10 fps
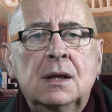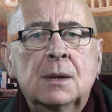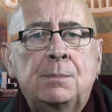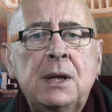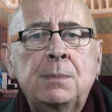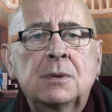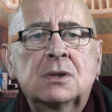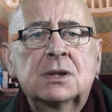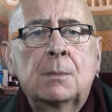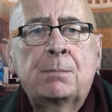the people
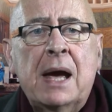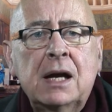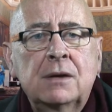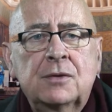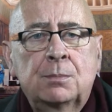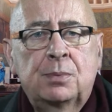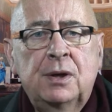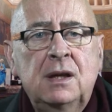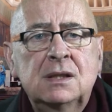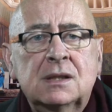to the back of the
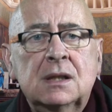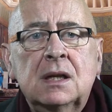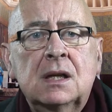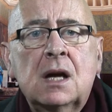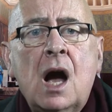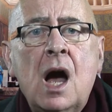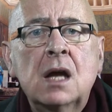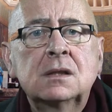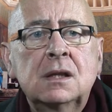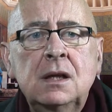priest
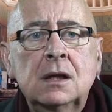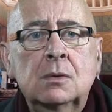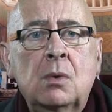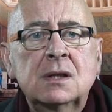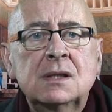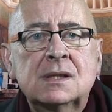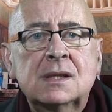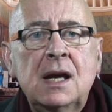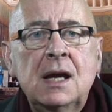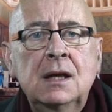can't hear what he's
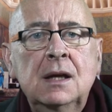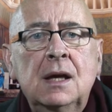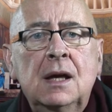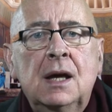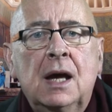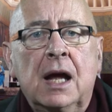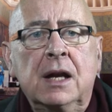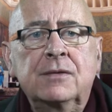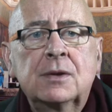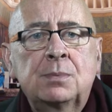saying and
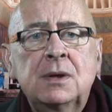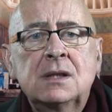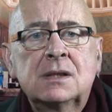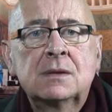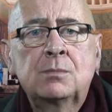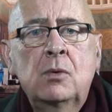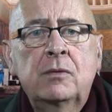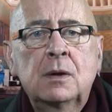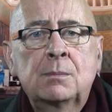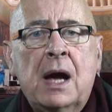if the priest is
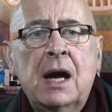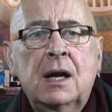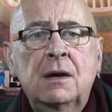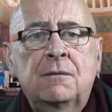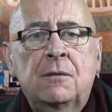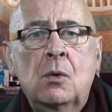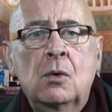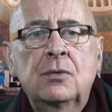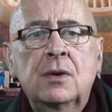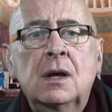moving back and
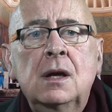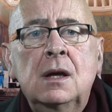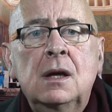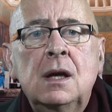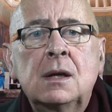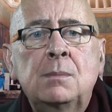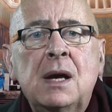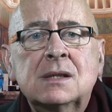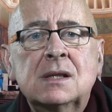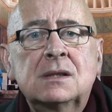forth, it
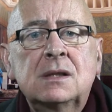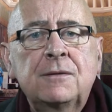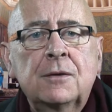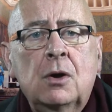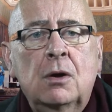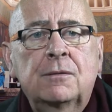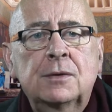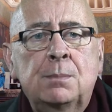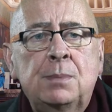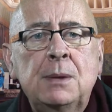makes it difficult for
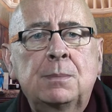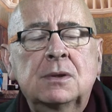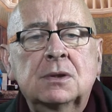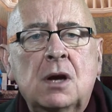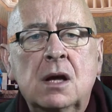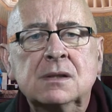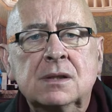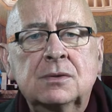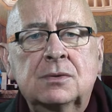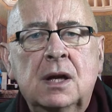the people to
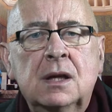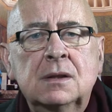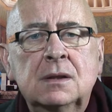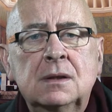concentrate.